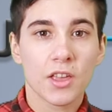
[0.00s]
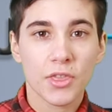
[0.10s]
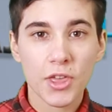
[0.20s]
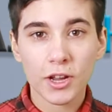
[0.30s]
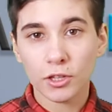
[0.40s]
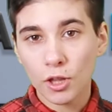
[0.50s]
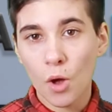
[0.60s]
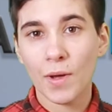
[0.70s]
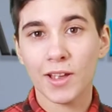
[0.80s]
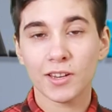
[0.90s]
thick
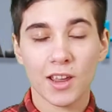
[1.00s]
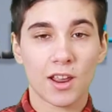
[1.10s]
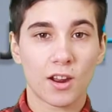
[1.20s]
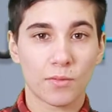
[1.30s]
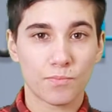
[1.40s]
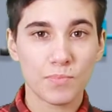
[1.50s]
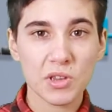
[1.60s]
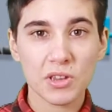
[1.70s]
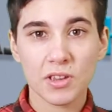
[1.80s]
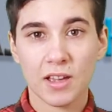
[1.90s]
low end and a
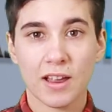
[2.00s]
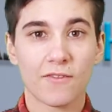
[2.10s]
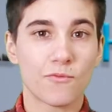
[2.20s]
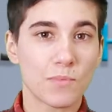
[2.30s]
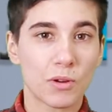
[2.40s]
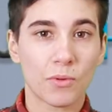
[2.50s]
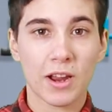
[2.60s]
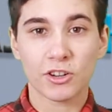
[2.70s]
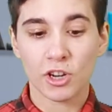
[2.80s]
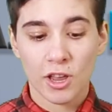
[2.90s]
big kind of
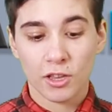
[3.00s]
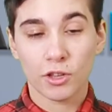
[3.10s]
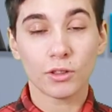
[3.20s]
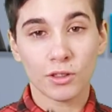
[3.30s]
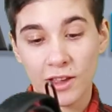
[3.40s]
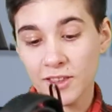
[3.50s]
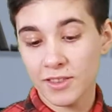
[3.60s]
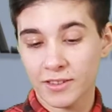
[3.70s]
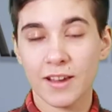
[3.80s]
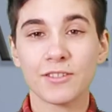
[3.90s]
mid-range, you'll like
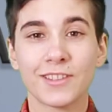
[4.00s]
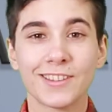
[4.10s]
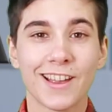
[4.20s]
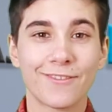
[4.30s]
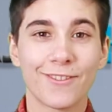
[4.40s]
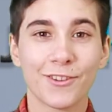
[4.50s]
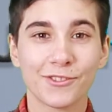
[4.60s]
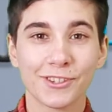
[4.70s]
the sound of these headphones.